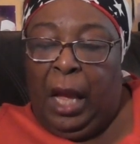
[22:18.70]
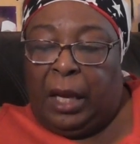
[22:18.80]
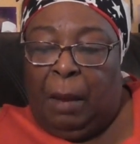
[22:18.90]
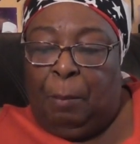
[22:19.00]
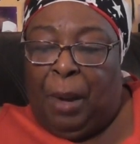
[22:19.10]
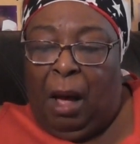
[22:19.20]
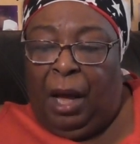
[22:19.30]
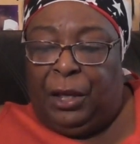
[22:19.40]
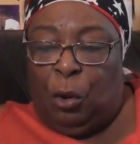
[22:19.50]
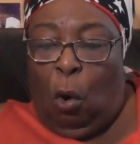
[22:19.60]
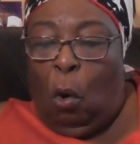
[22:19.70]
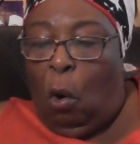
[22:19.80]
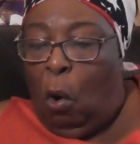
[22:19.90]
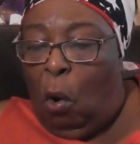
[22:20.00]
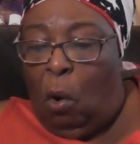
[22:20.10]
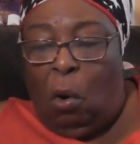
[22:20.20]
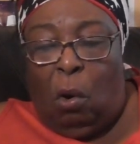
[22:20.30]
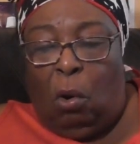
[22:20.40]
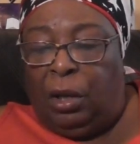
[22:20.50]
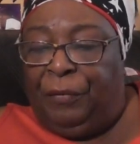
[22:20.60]
Combine
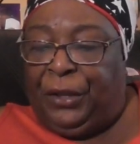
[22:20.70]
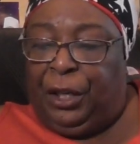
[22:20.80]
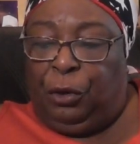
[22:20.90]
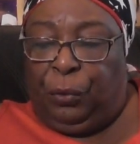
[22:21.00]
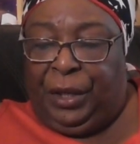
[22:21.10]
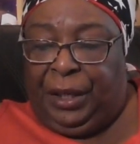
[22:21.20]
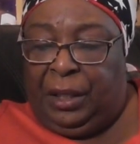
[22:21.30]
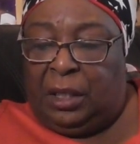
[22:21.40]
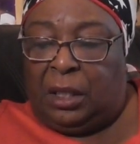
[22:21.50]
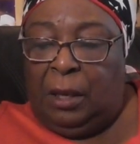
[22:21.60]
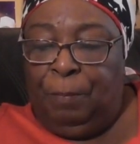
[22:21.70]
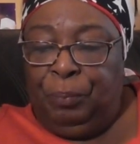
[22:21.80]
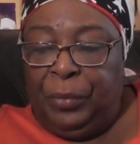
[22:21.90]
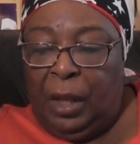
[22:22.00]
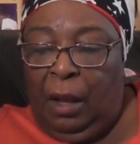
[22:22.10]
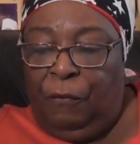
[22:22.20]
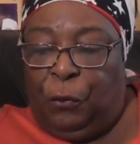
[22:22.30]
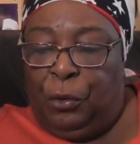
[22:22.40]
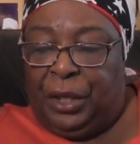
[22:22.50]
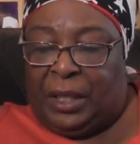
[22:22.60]
all of the ingredients
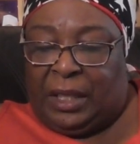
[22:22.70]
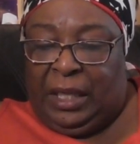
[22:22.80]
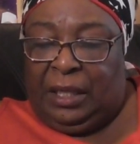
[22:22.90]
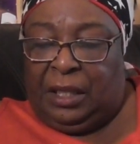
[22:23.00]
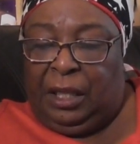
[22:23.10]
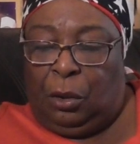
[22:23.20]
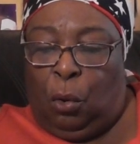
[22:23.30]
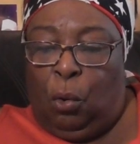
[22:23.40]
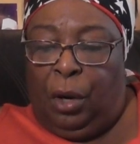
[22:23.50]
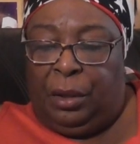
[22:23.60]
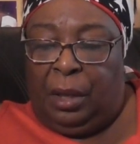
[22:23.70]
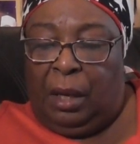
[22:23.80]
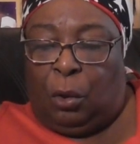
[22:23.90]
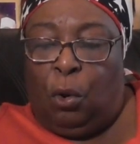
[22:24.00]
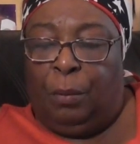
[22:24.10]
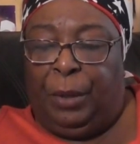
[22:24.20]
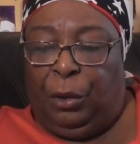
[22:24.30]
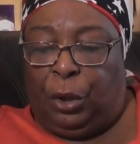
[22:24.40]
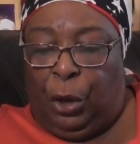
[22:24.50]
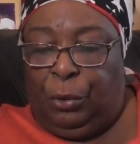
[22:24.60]
for the seasoning corn
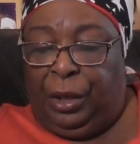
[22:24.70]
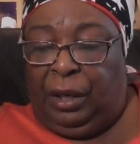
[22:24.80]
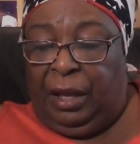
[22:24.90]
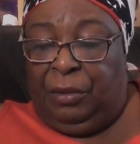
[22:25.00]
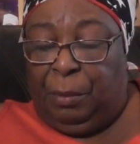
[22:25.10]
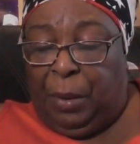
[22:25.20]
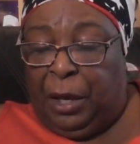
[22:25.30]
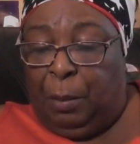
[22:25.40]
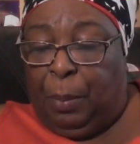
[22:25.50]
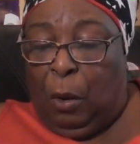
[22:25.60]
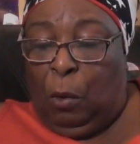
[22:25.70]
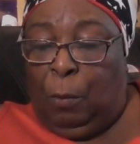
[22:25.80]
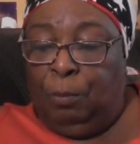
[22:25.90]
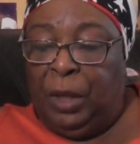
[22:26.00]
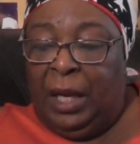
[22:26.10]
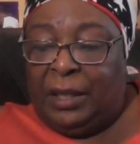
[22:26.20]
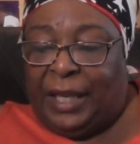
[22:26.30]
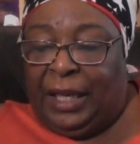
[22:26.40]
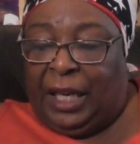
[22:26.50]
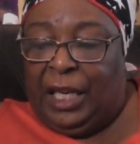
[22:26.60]
cornmeal coating in the in a bowl.
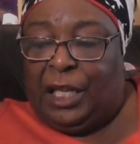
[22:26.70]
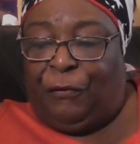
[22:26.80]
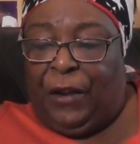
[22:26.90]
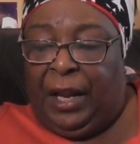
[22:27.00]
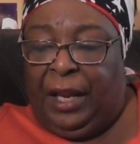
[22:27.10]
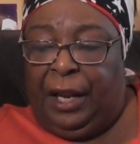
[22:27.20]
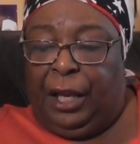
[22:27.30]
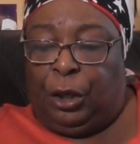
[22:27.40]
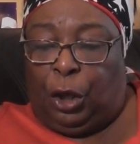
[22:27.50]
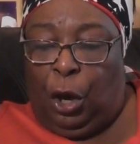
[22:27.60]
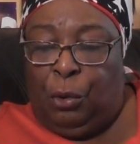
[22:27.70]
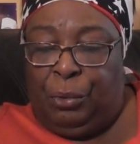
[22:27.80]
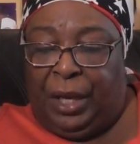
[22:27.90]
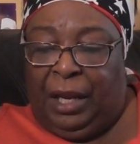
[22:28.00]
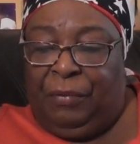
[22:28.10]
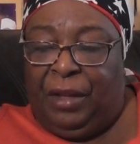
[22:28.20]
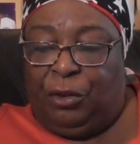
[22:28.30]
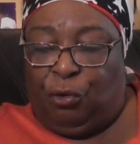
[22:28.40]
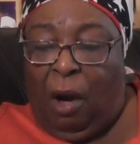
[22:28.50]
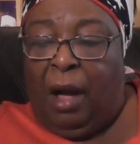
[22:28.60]
Take each fillet and coat in the
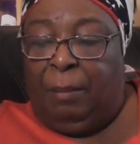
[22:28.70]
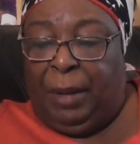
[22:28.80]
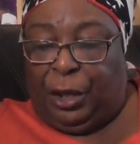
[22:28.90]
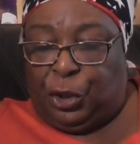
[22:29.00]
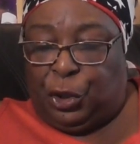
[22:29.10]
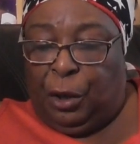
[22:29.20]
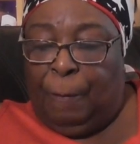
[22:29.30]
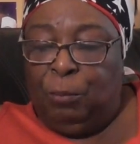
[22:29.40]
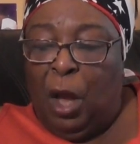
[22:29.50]
dry mixture.